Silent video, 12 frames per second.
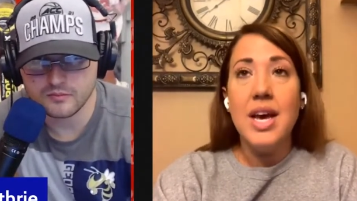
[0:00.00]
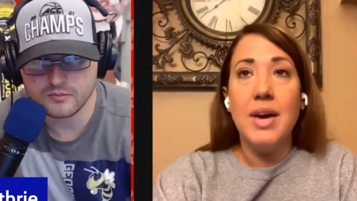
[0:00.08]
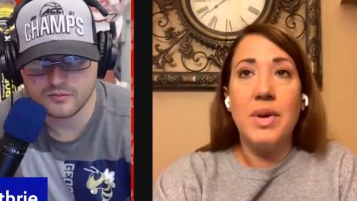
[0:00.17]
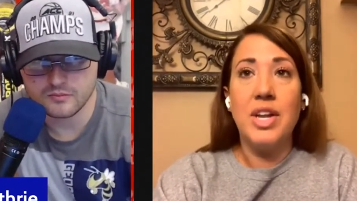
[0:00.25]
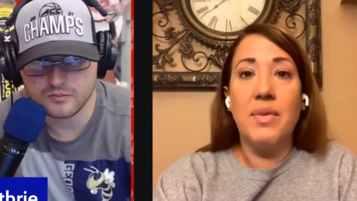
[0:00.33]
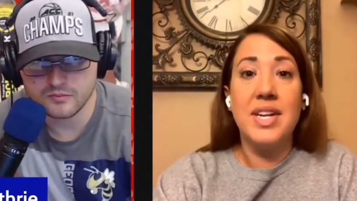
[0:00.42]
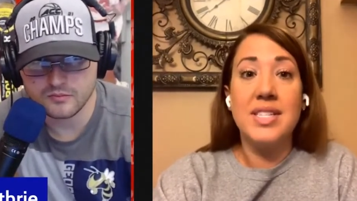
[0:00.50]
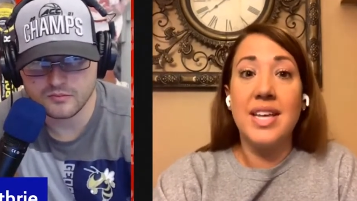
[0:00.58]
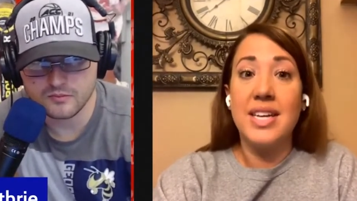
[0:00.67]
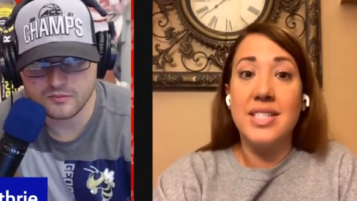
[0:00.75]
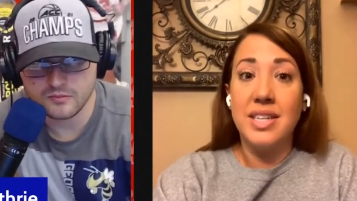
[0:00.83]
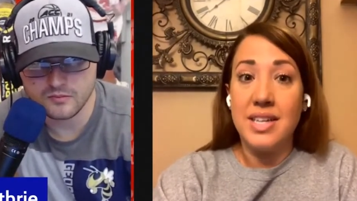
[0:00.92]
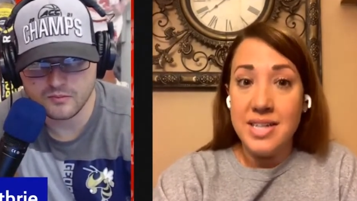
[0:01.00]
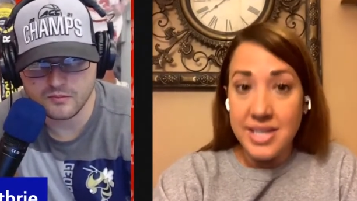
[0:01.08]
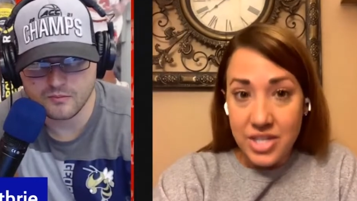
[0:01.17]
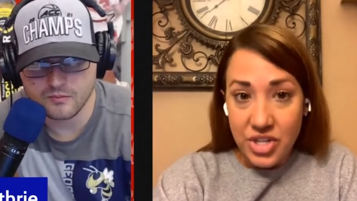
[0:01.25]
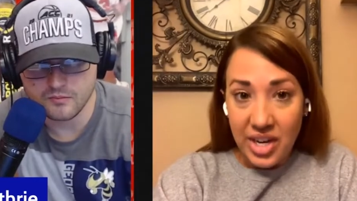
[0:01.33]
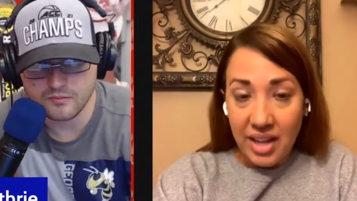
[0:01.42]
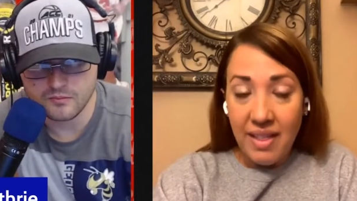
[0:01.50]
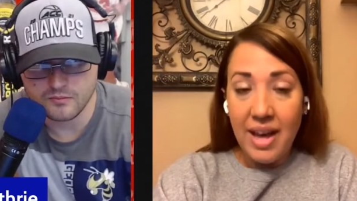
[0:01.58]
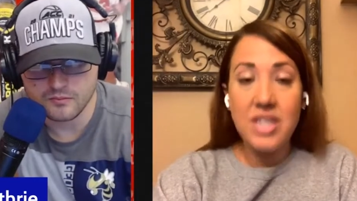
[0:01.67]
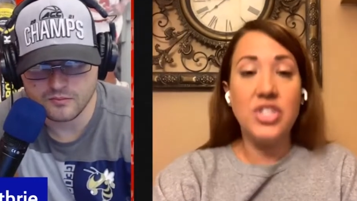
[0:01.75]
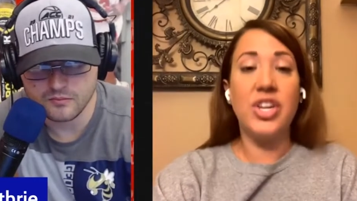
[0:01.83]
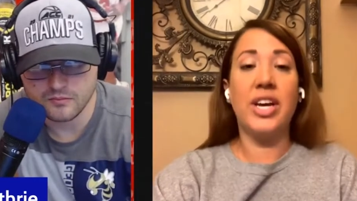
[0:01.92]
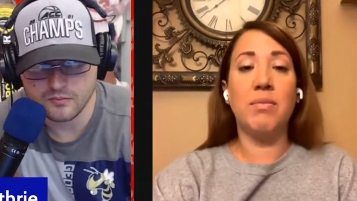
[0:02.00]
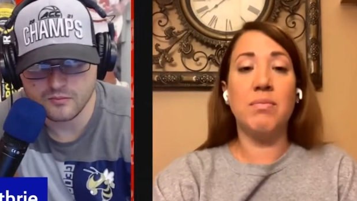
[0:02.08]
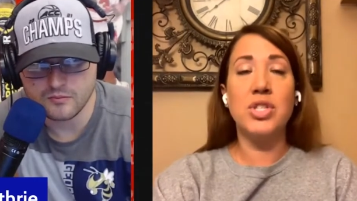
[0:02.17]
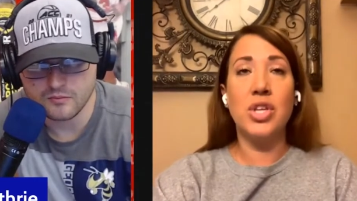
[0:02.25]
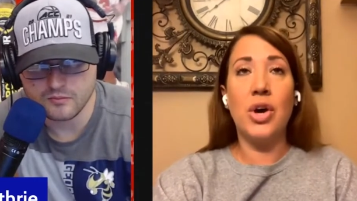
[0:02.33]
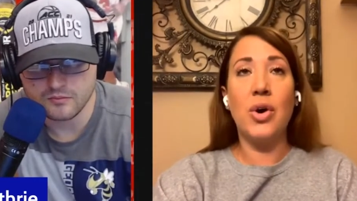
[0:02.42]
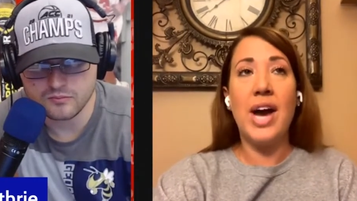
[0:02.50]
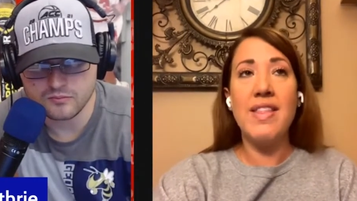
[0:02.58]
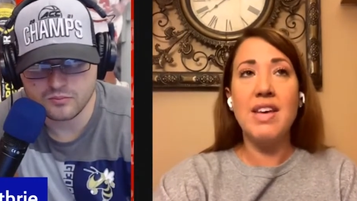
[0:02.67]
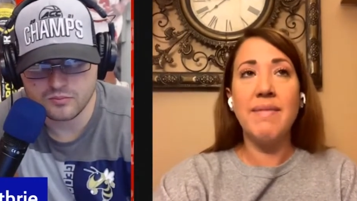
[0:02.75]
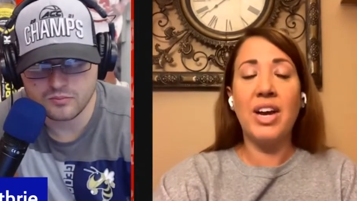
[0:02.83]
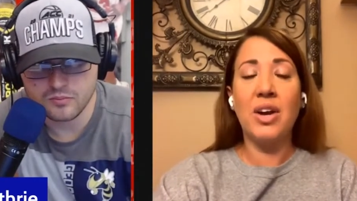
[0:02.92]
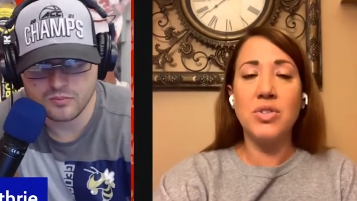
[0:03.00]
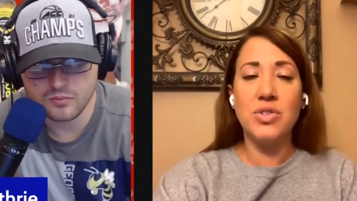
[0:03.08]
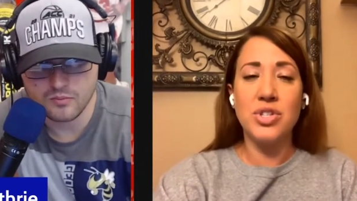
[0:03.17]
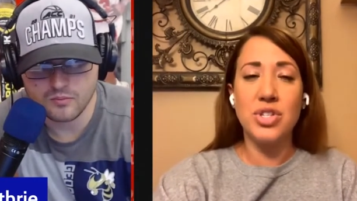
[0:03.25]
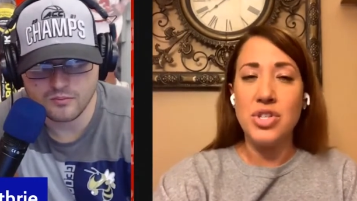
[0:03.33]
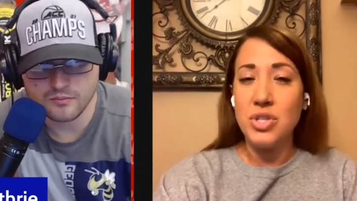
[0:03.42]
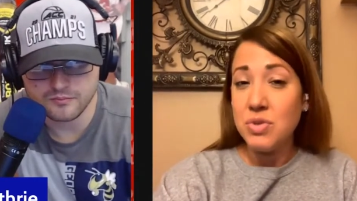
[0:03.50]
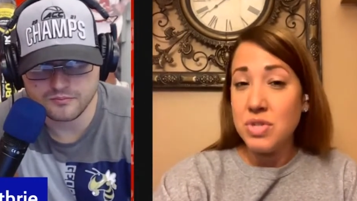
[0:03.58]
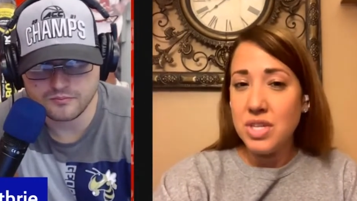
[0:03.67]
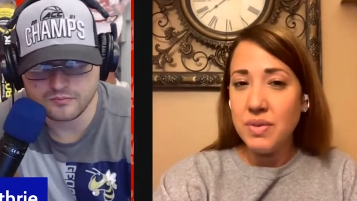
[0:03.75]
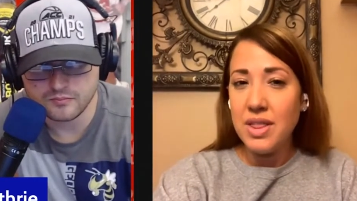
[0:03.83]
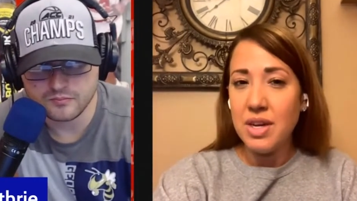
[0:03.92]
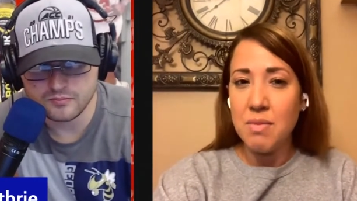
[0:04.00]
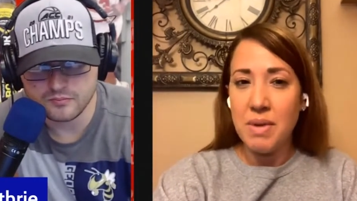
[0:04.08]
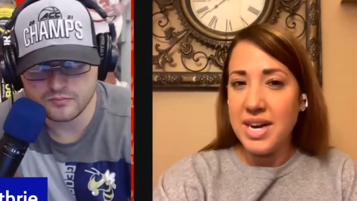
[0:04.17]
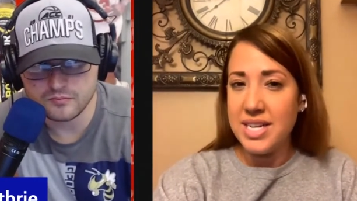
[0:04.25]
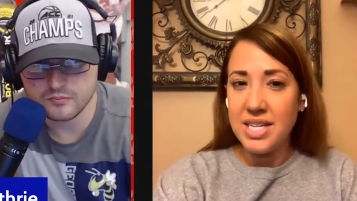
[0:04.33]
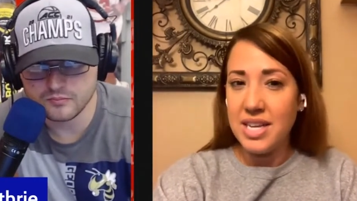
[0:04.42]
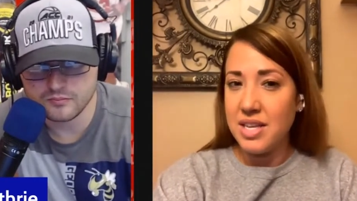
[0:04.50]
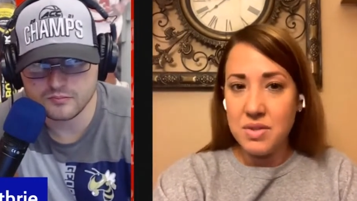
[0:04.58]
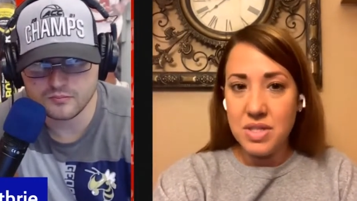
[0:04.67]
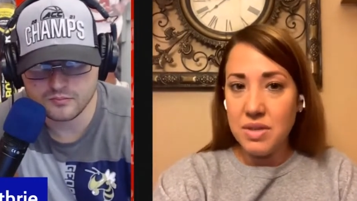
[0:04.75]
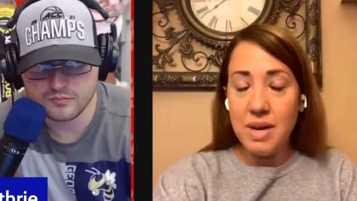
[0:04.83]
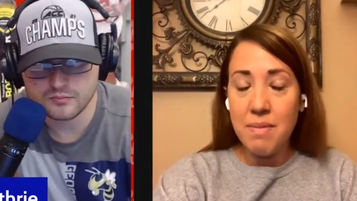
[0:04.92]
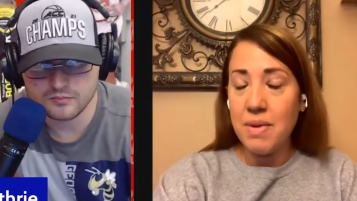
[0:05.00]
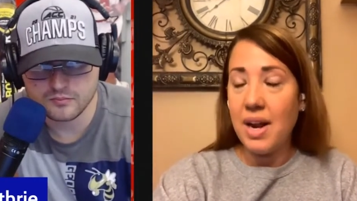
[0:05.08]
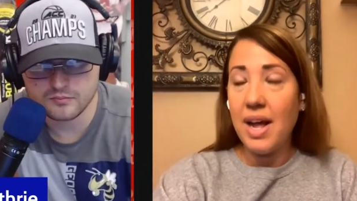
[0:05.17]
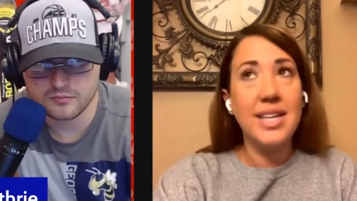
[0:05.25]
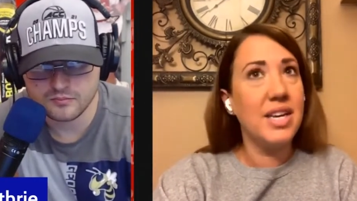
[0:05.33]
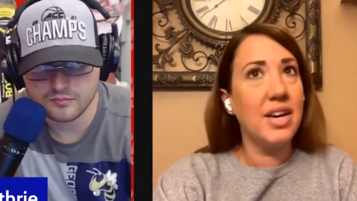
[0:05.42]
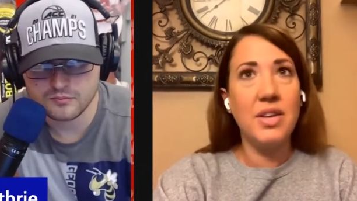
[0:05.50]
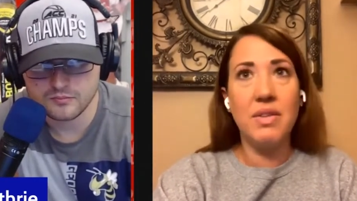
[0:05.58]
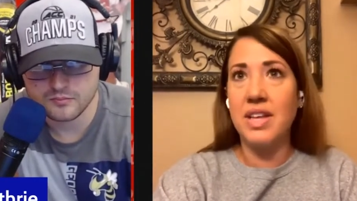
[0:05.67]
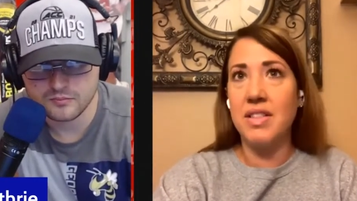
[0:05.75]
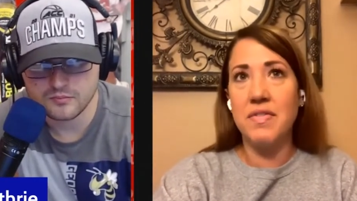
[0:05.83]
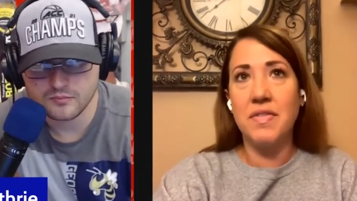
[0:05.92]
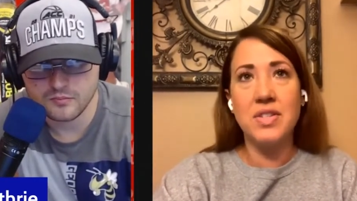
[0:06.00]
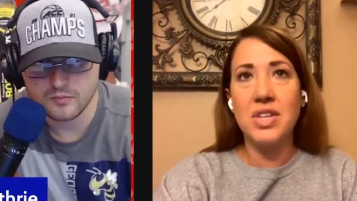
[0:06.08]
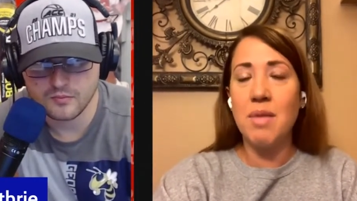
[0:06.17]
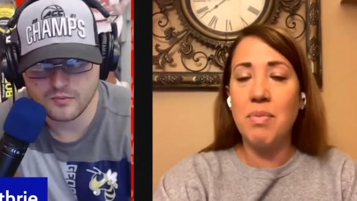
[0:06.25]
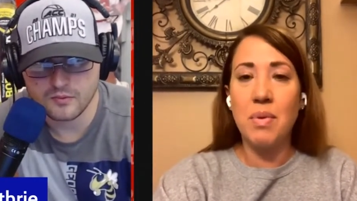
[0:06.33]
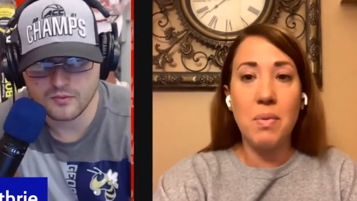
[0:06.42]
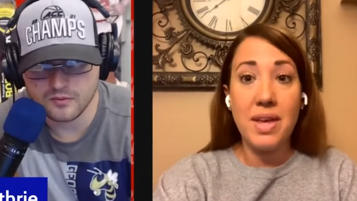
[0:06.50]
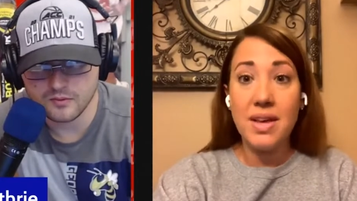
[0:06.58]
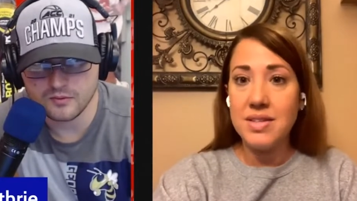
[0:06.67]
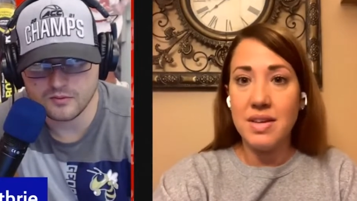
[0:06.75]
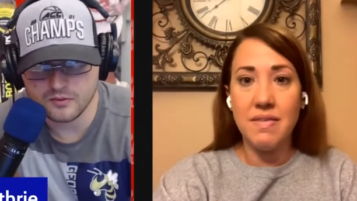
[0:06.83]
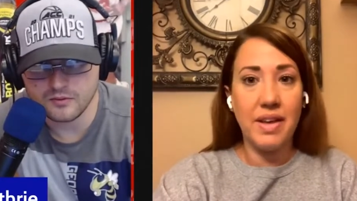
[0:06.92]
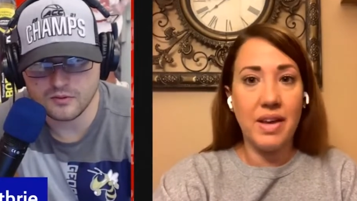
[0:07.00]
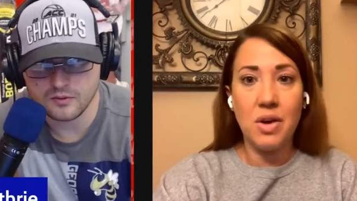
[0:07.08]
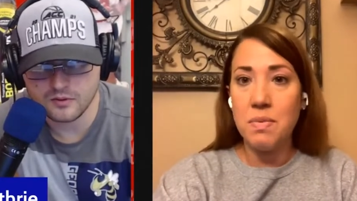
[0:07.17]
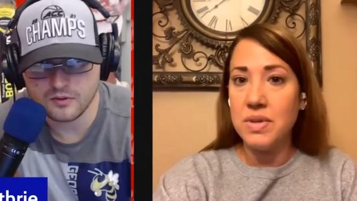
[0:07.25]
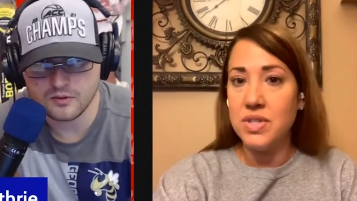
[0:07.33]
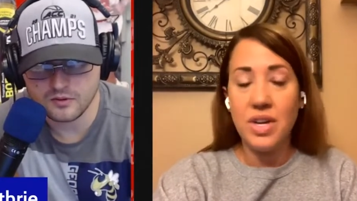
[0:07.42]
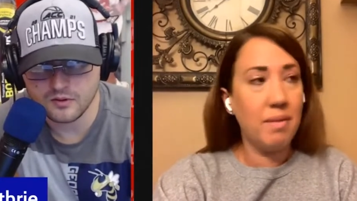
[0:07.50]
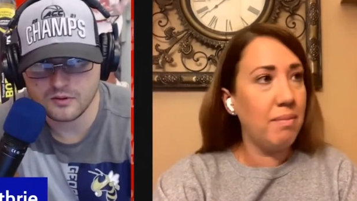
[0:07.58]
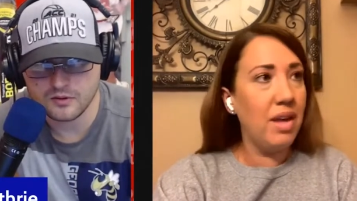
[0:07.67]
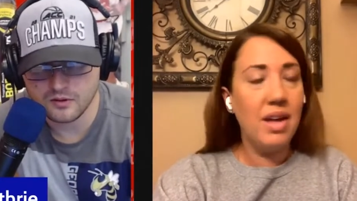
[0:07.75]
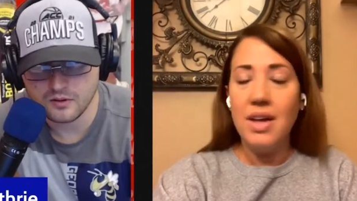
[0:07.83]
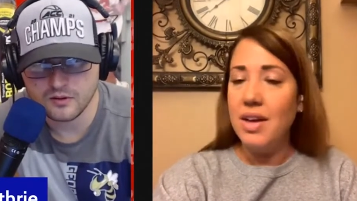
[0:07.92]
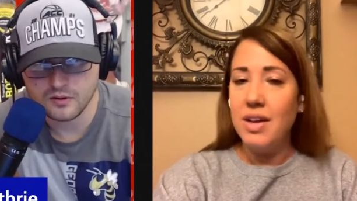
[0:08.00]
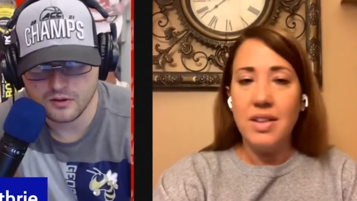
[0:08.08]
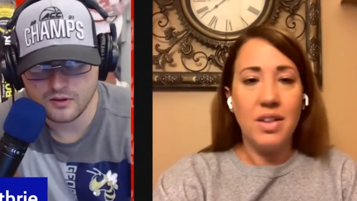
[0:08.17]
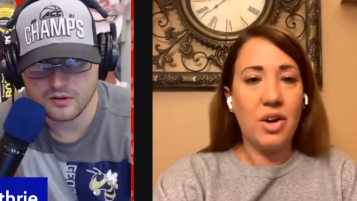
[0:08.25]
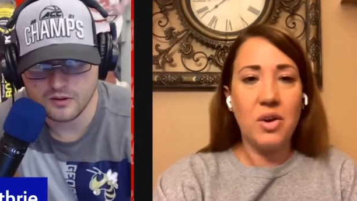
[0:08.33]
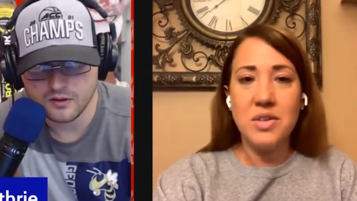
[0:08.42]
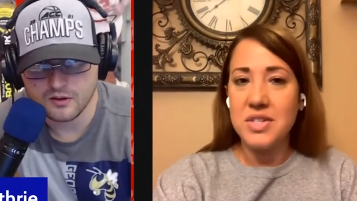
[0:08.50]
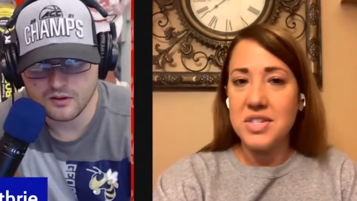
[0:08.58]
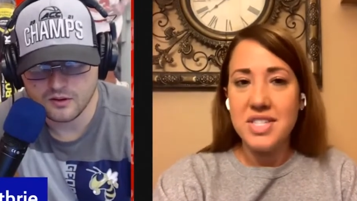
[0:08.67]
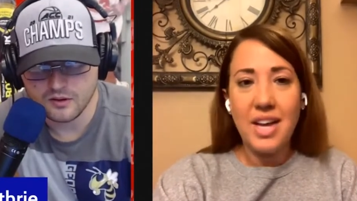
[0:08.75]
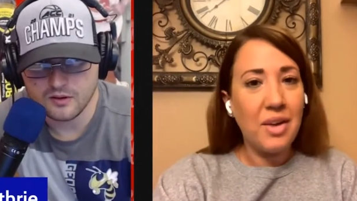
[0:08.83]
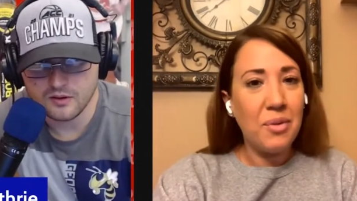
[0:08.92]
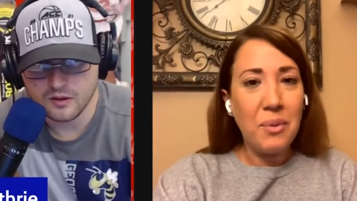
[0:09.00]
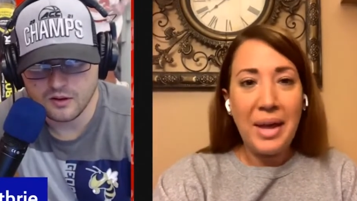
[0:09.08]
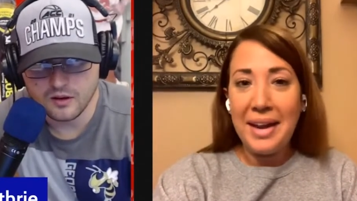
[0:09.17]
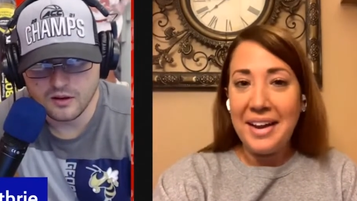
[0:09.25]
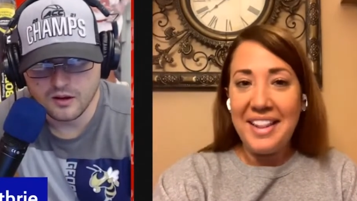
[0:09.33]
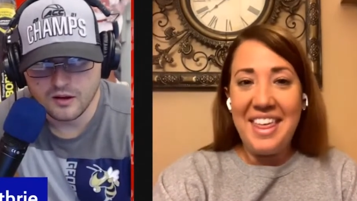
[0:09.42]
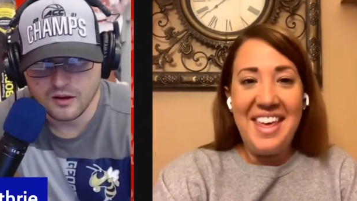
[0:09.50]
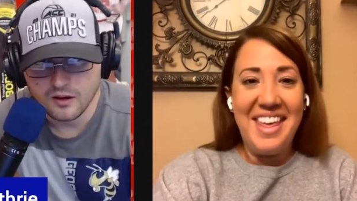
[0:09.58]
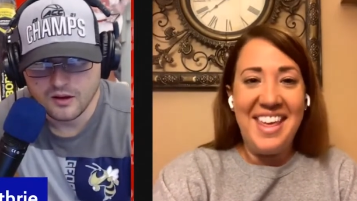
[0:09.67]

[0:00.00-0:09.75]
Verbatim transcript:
Speaker 1: We know what it's like to condition in that gym. So I think my girls are just used to it. Their bodies get used to it. But I can tell you, like the first couple of weeks of like open gym, the girls are sucking wind and